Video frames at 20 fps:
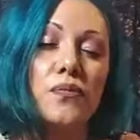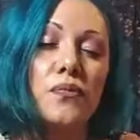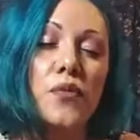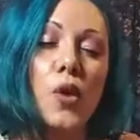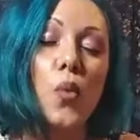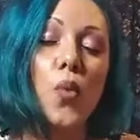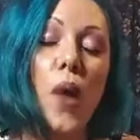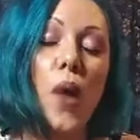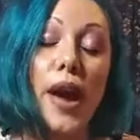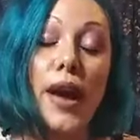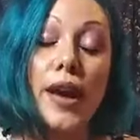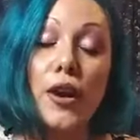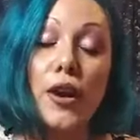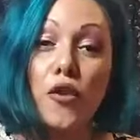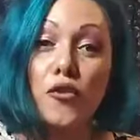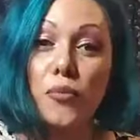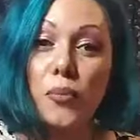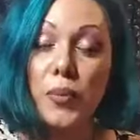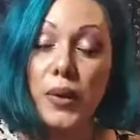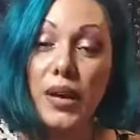way
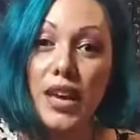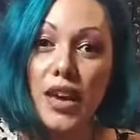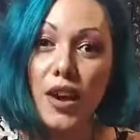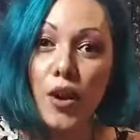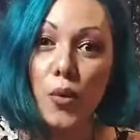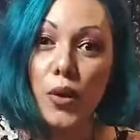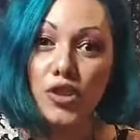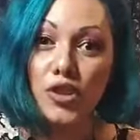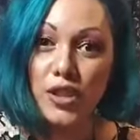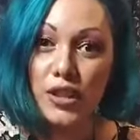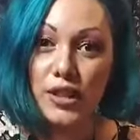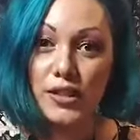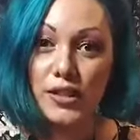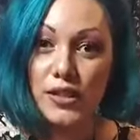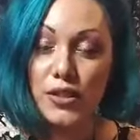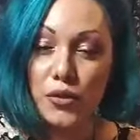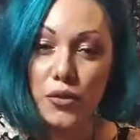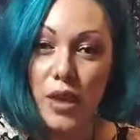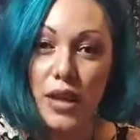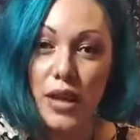of being, which is
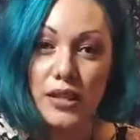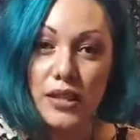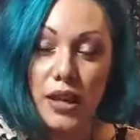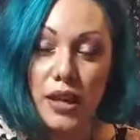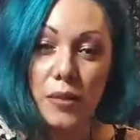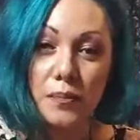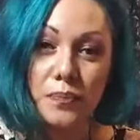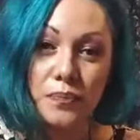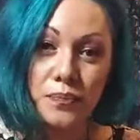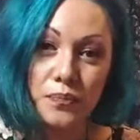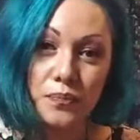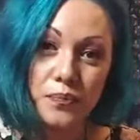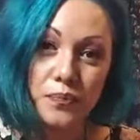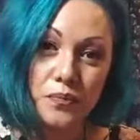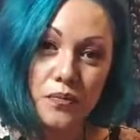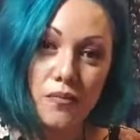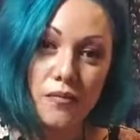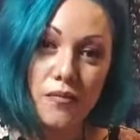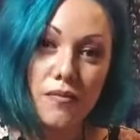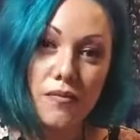surrender.
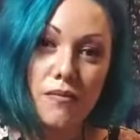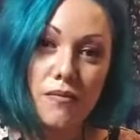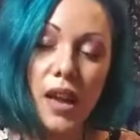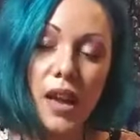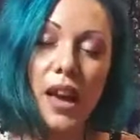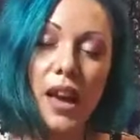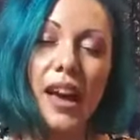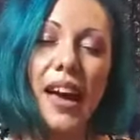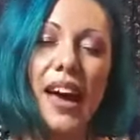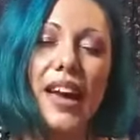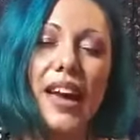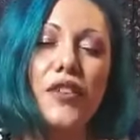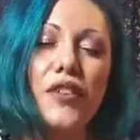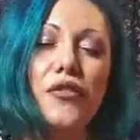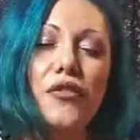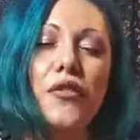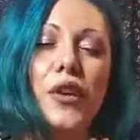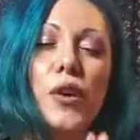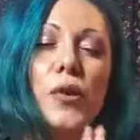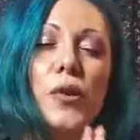And it
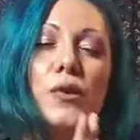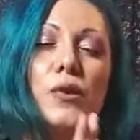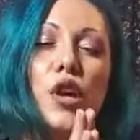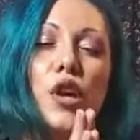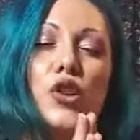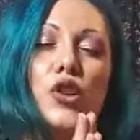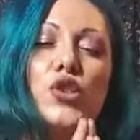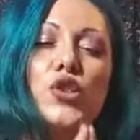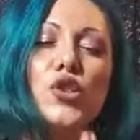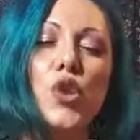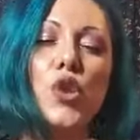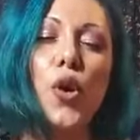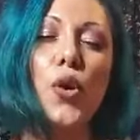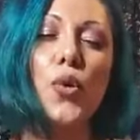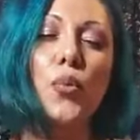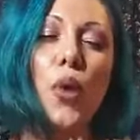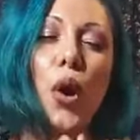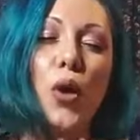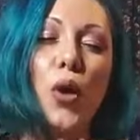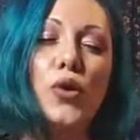feels
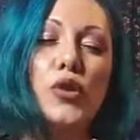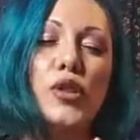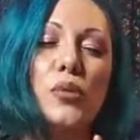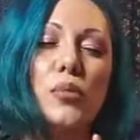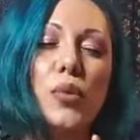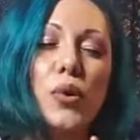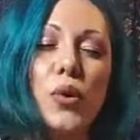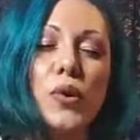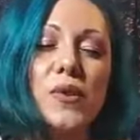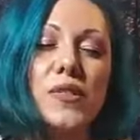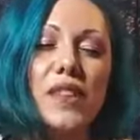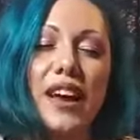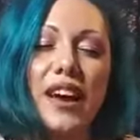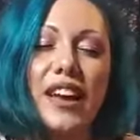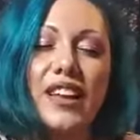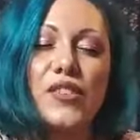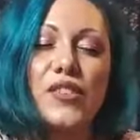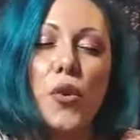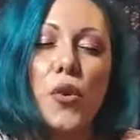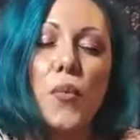so potent because
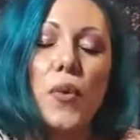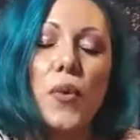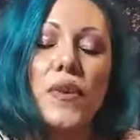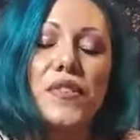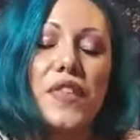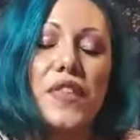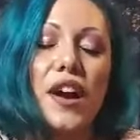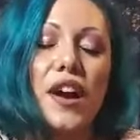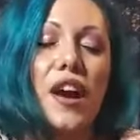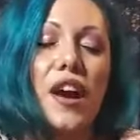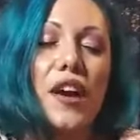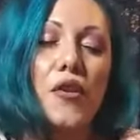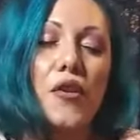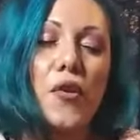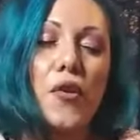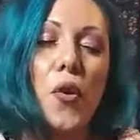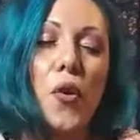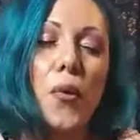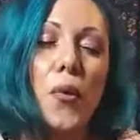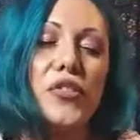it's almost like I
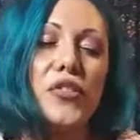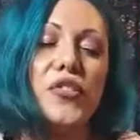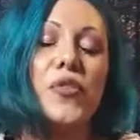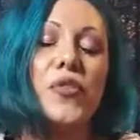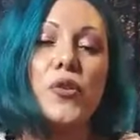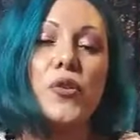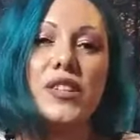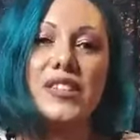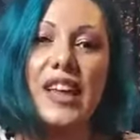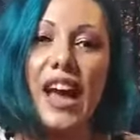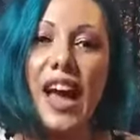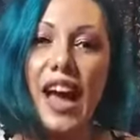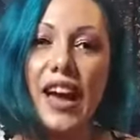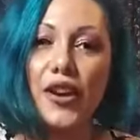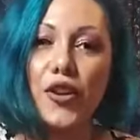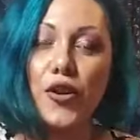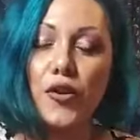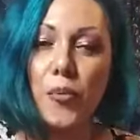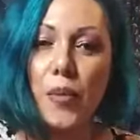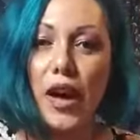could almost feel this
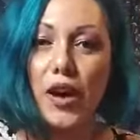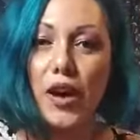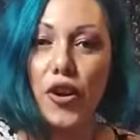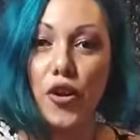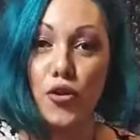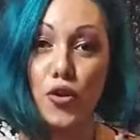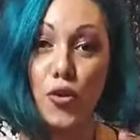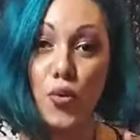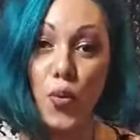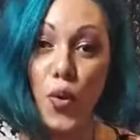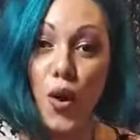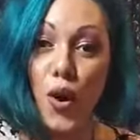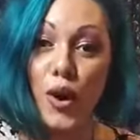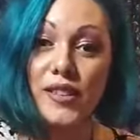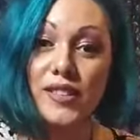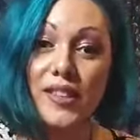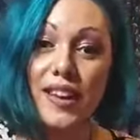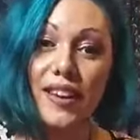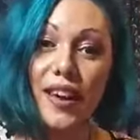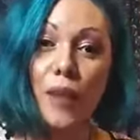anger about her. And the
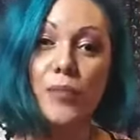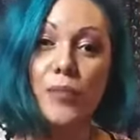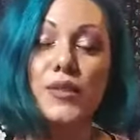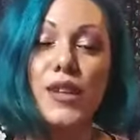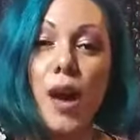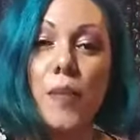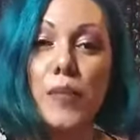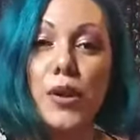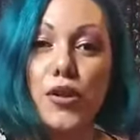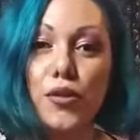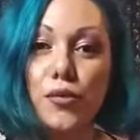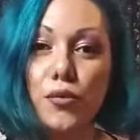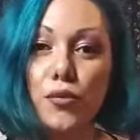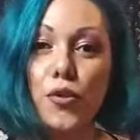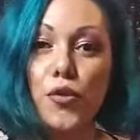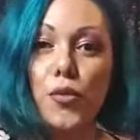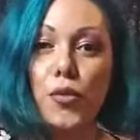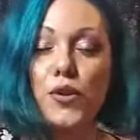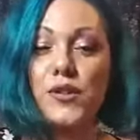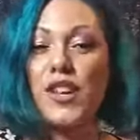words that kept coming
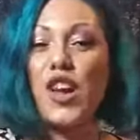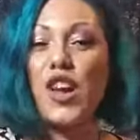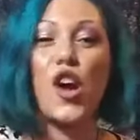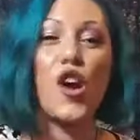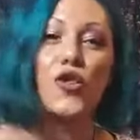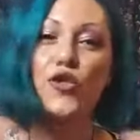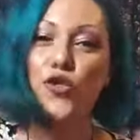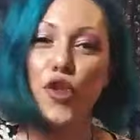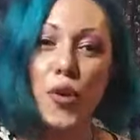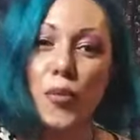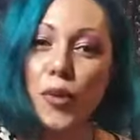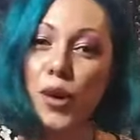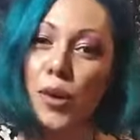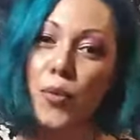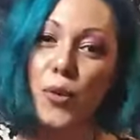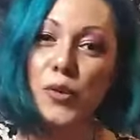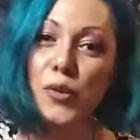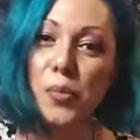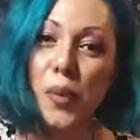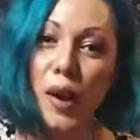through was, nobody
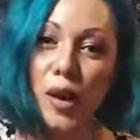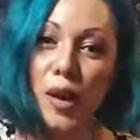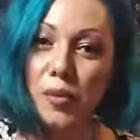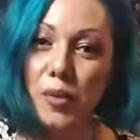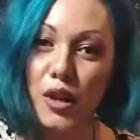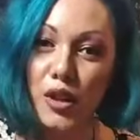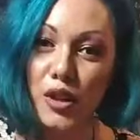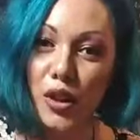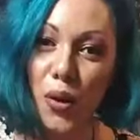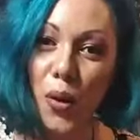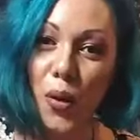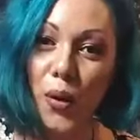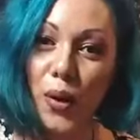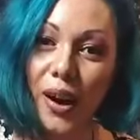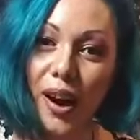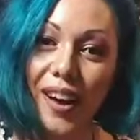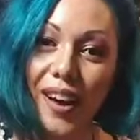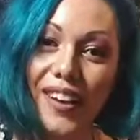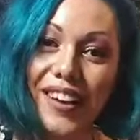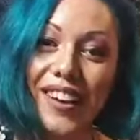puts baby in the
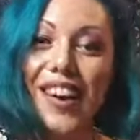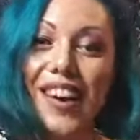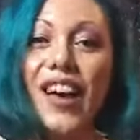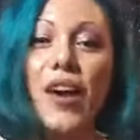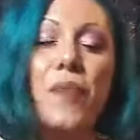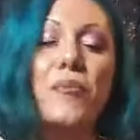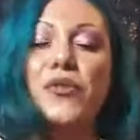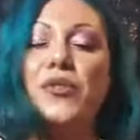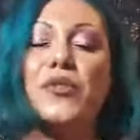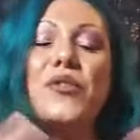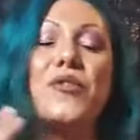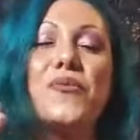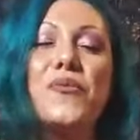corner, but